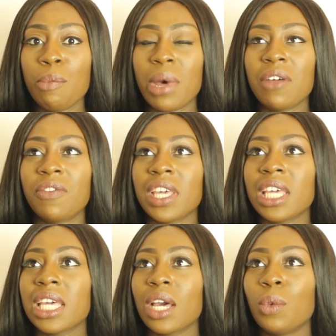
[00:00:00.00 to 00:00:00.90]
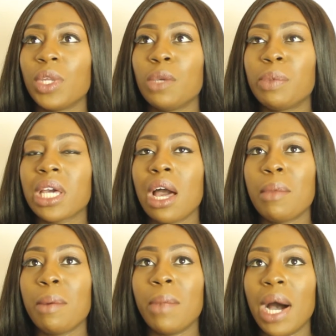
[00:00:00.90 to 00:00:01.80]
But I think when you
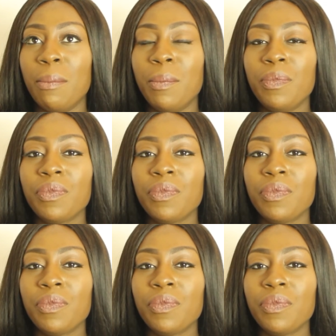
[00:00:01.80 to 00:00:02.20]
become a mum,